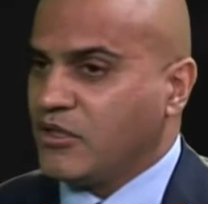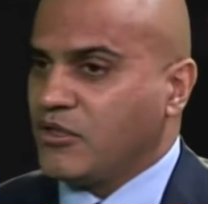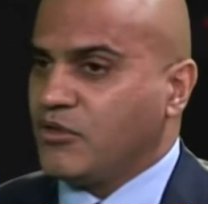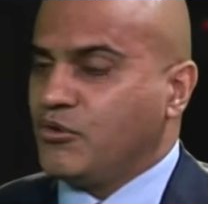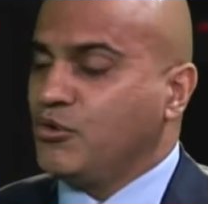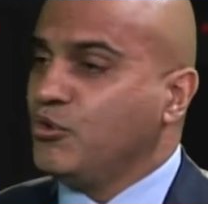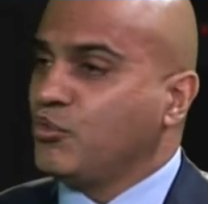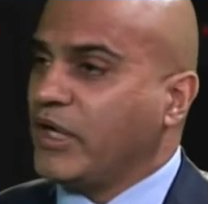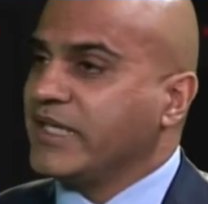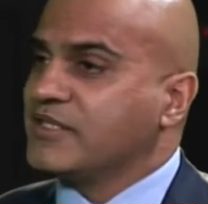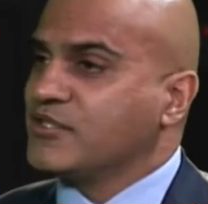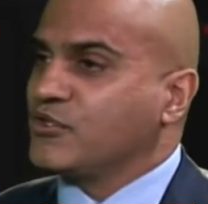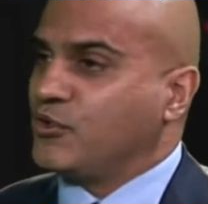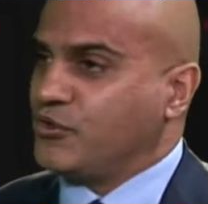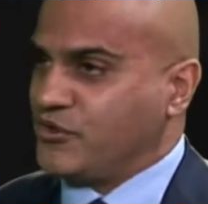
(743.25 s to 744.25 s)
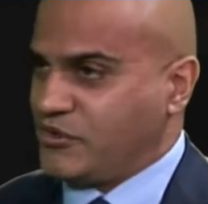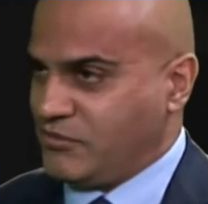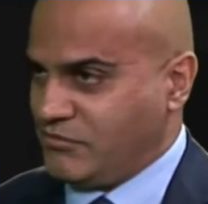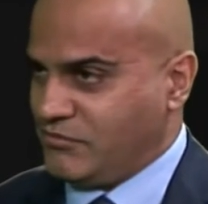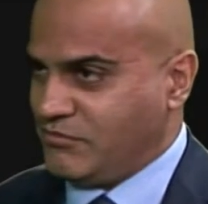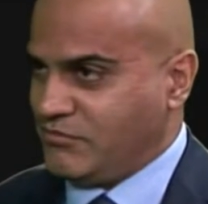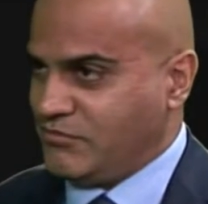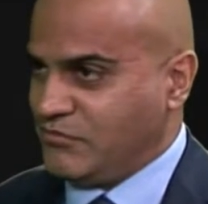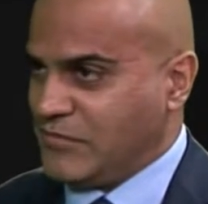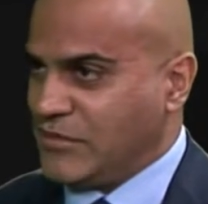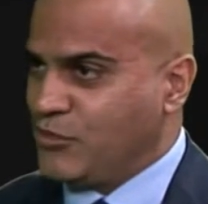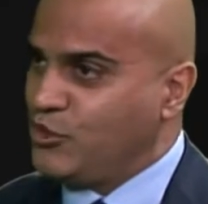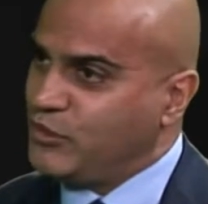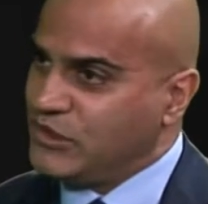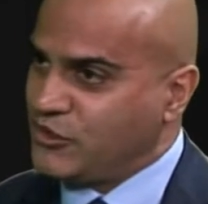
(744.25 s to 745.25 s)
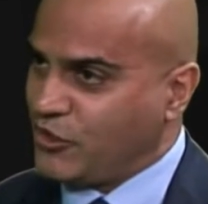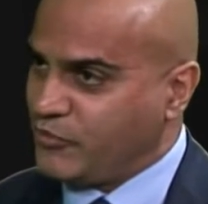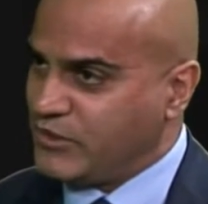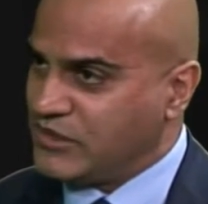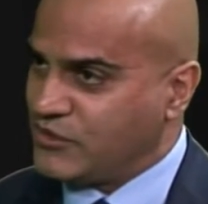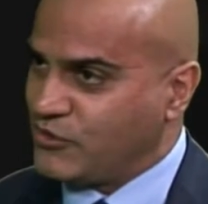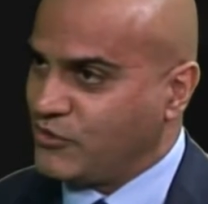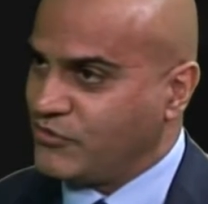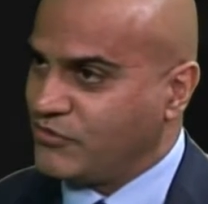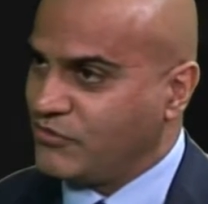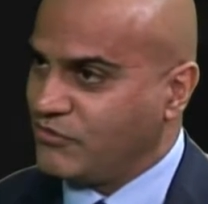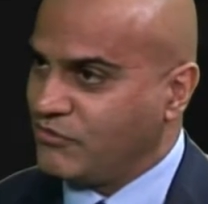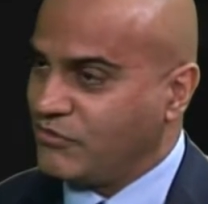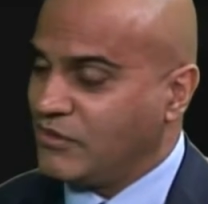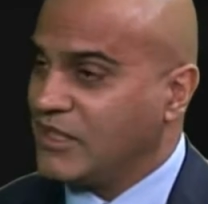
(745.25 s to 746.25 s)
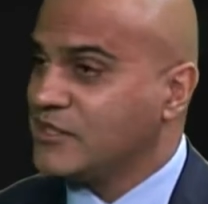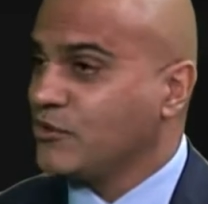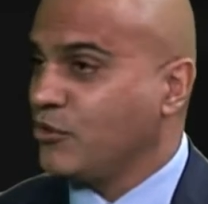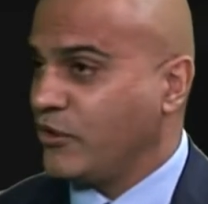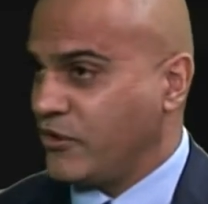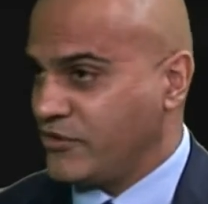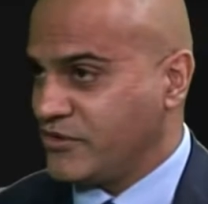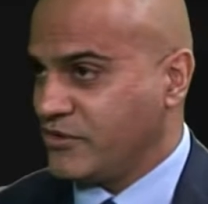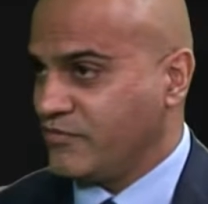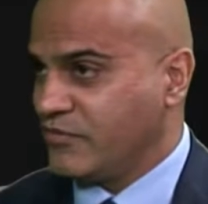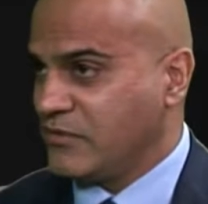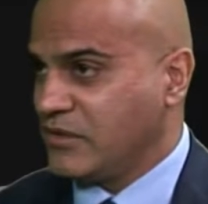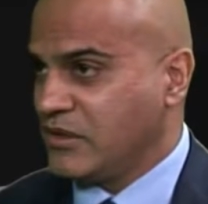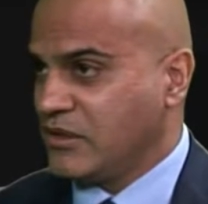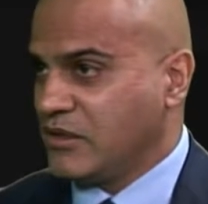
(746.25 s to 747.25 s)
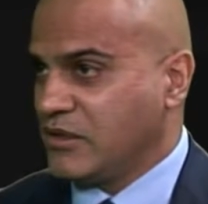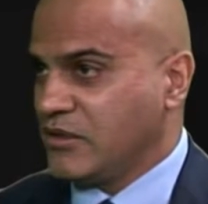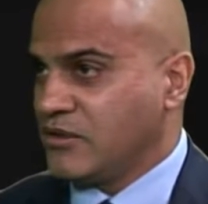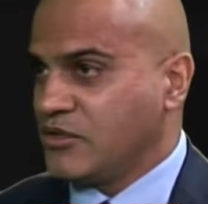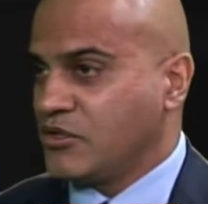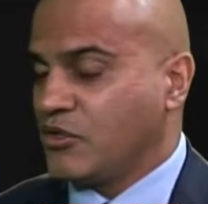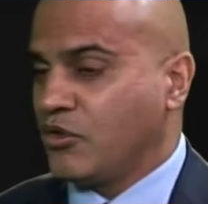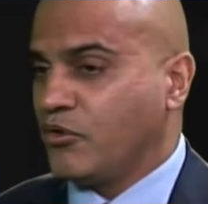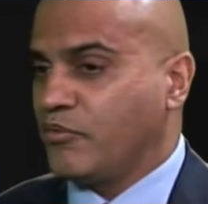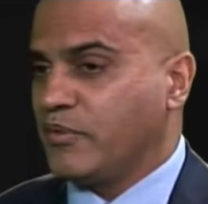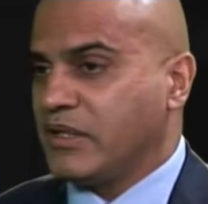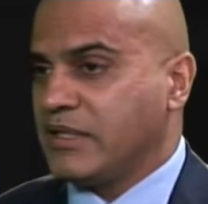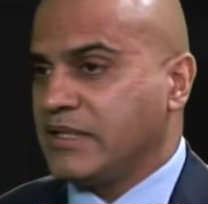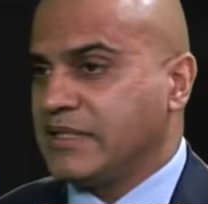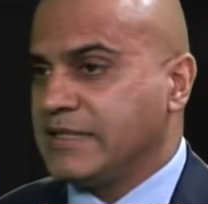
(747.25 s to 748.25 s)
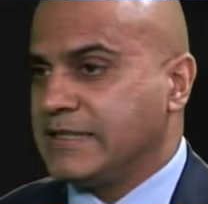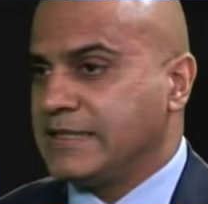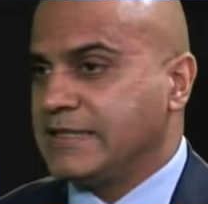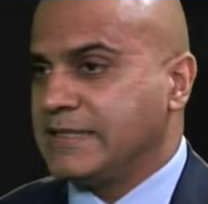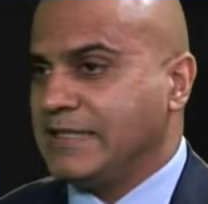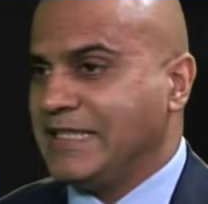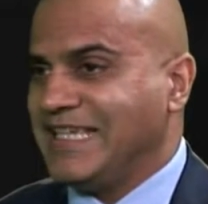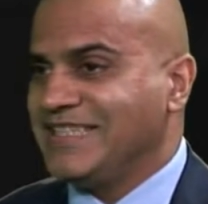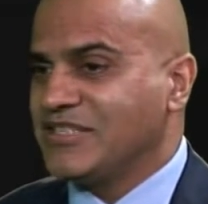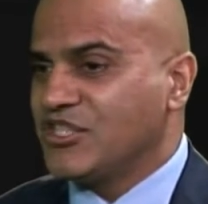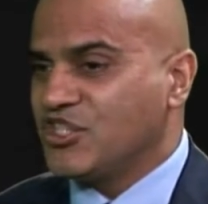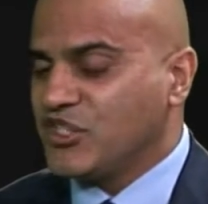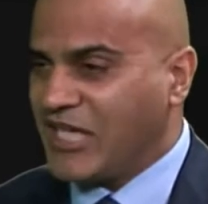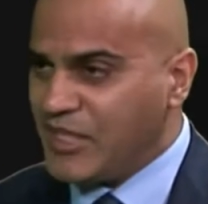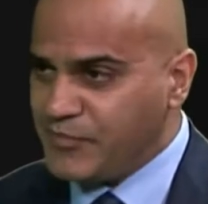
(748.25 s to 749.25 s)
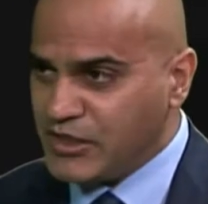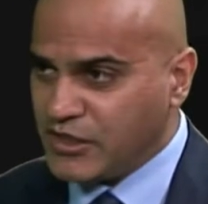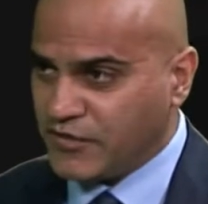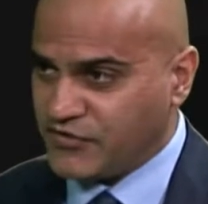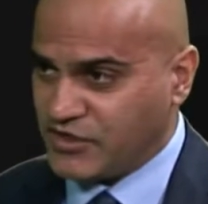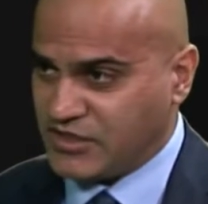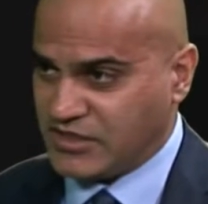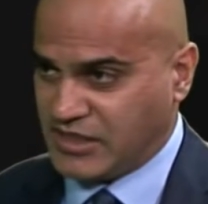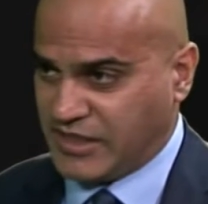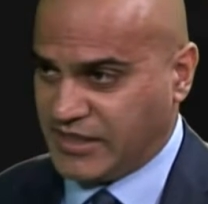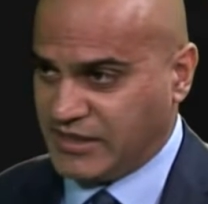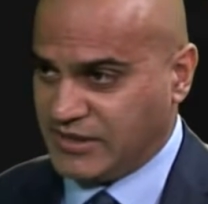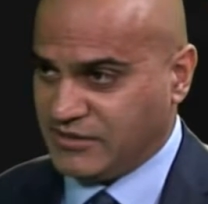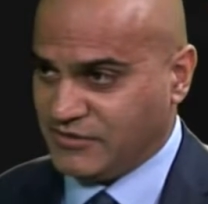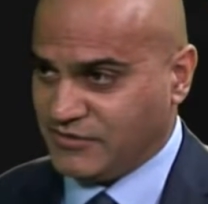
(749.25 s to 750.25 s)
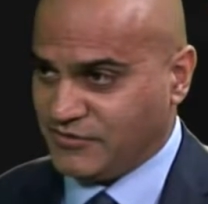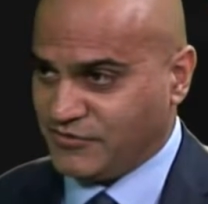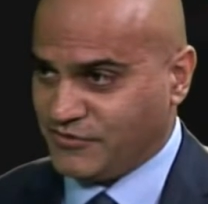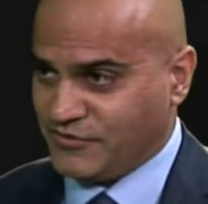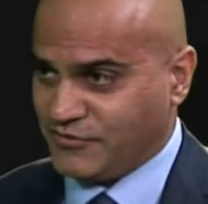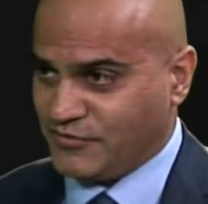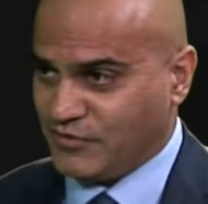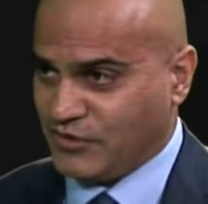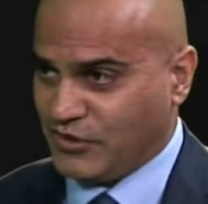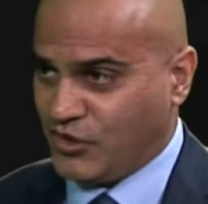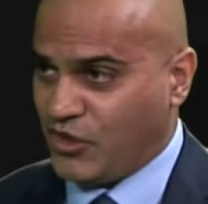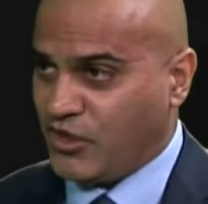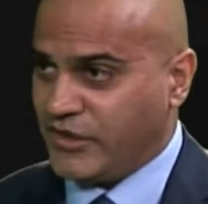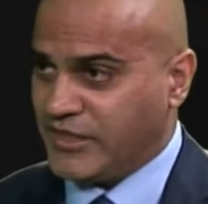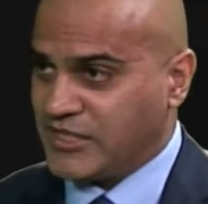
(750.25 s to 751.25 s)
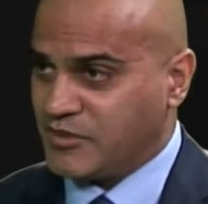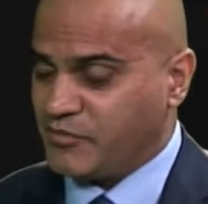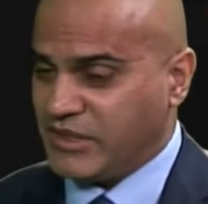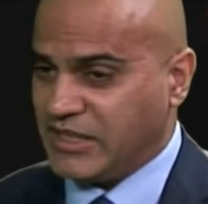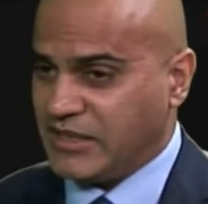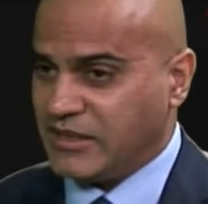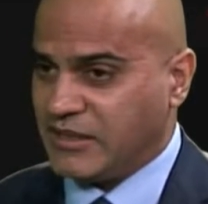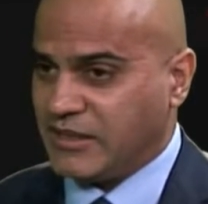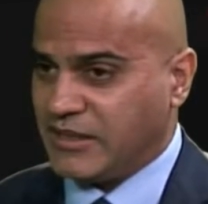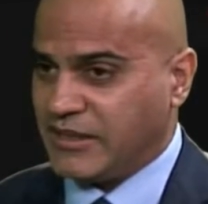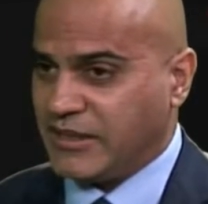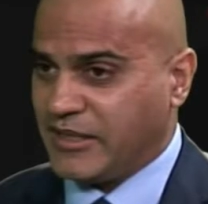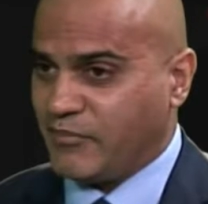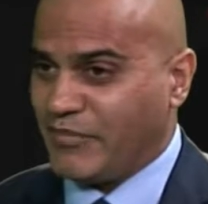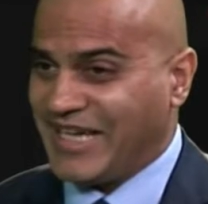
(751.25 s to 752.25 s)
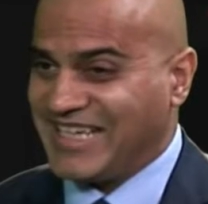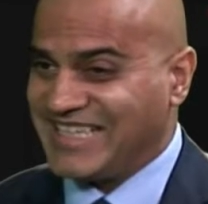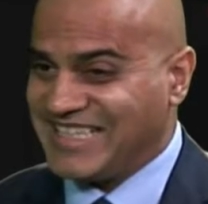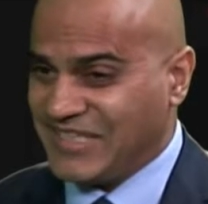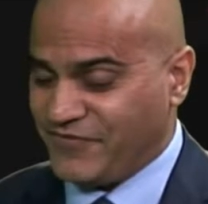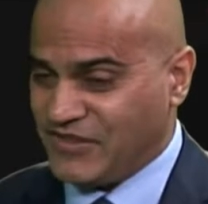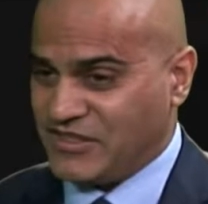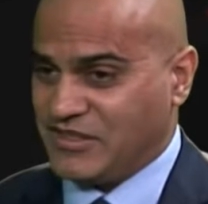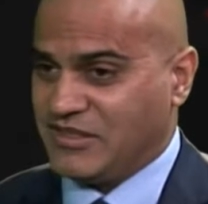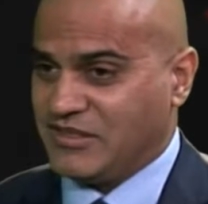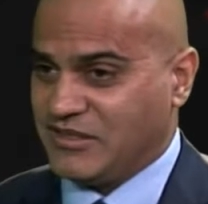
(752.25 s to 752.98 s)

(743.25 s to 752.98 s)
Who writes those and who interprets those? It's lawyers. So in the shaping of society, law has been a magnificent